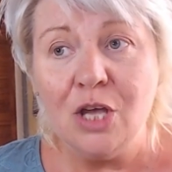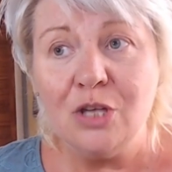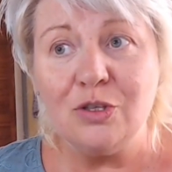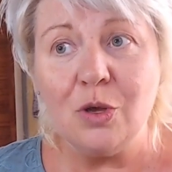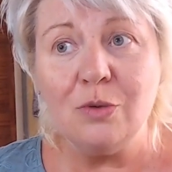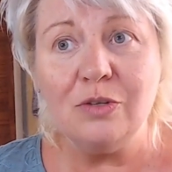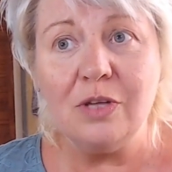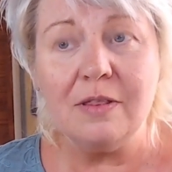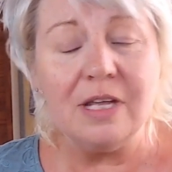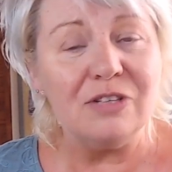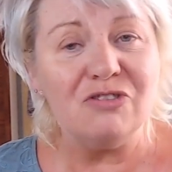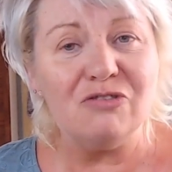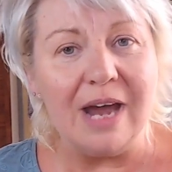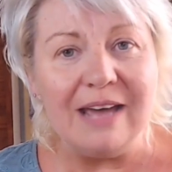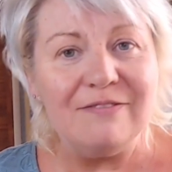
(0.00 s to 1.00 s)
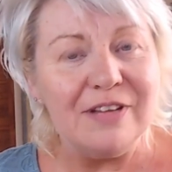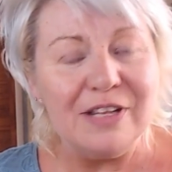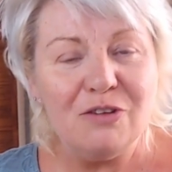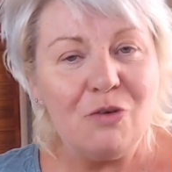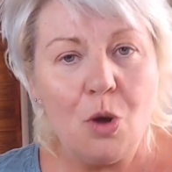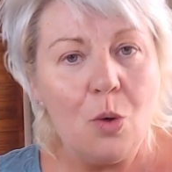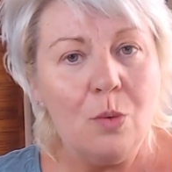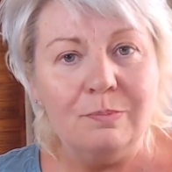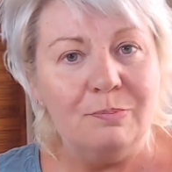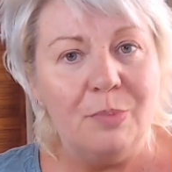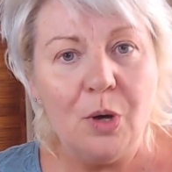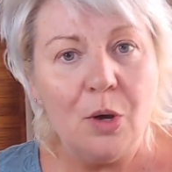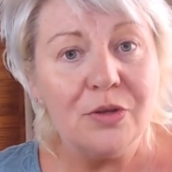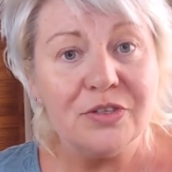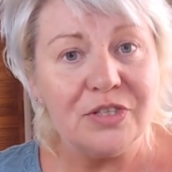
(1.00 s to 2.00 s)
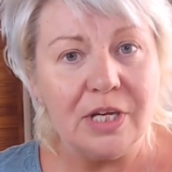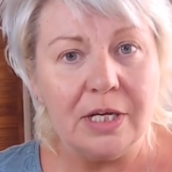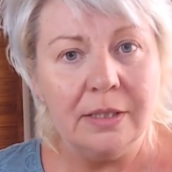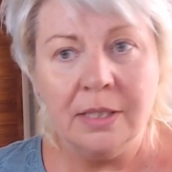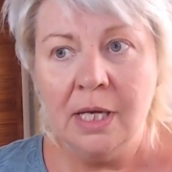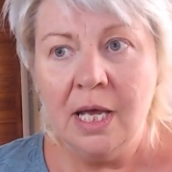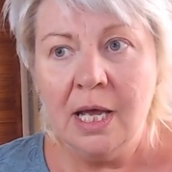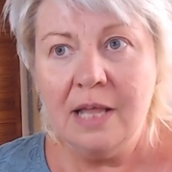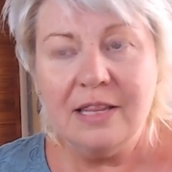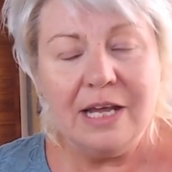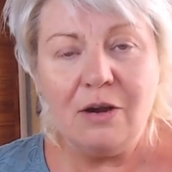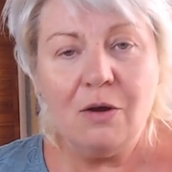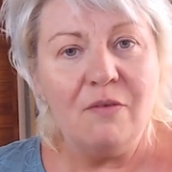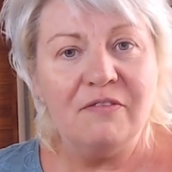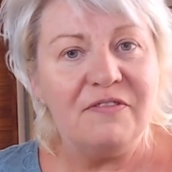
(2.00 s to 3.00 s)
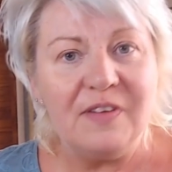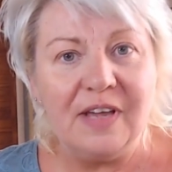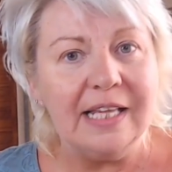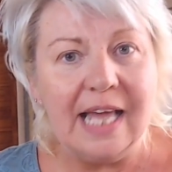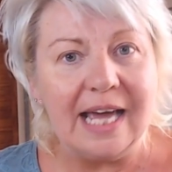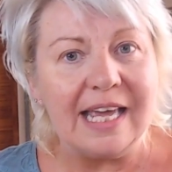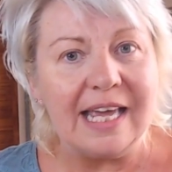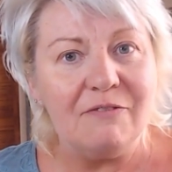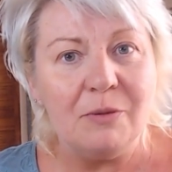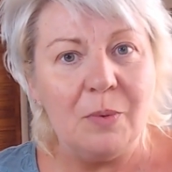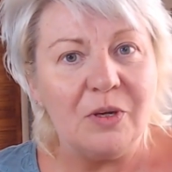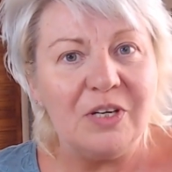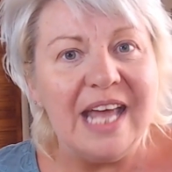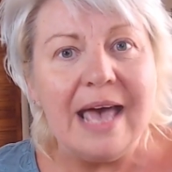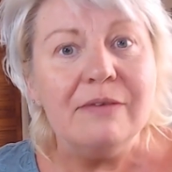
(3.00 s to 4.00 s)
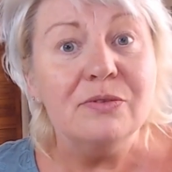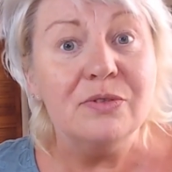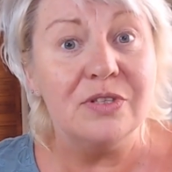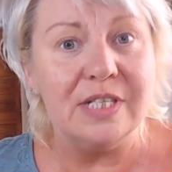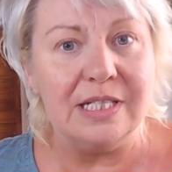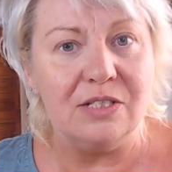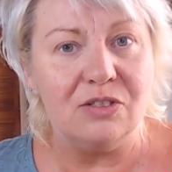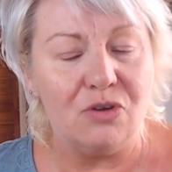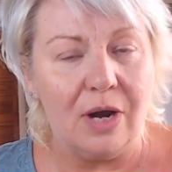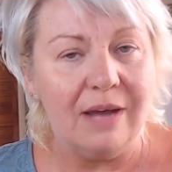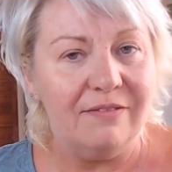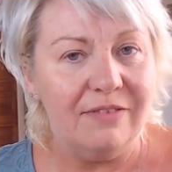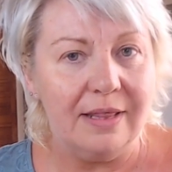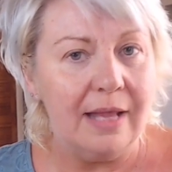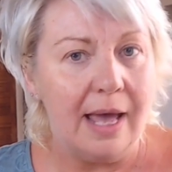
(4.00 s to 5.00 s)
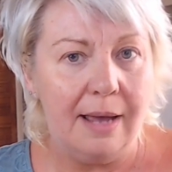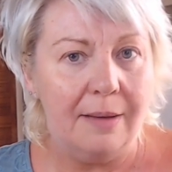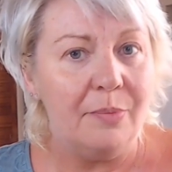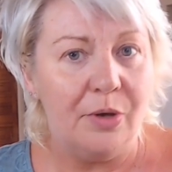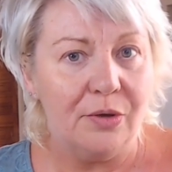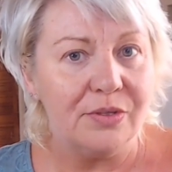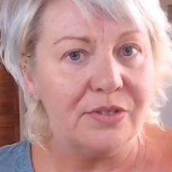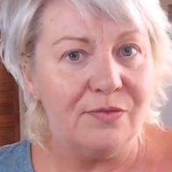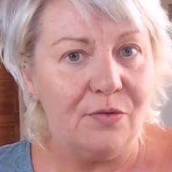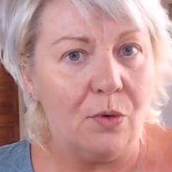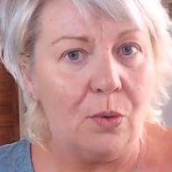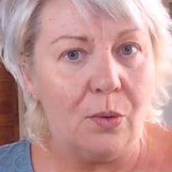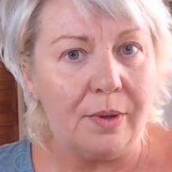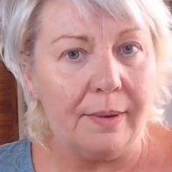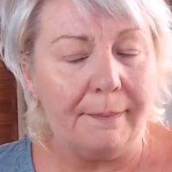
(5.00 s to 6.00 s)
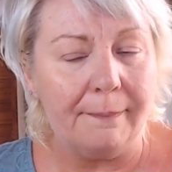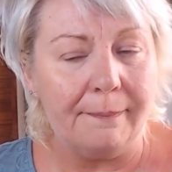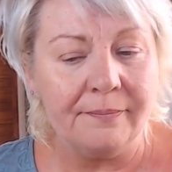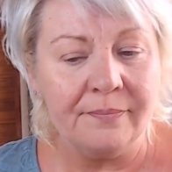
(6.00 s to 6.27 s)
so that they're driving their own bus and they don't feel like everybody else is driving their bus for them.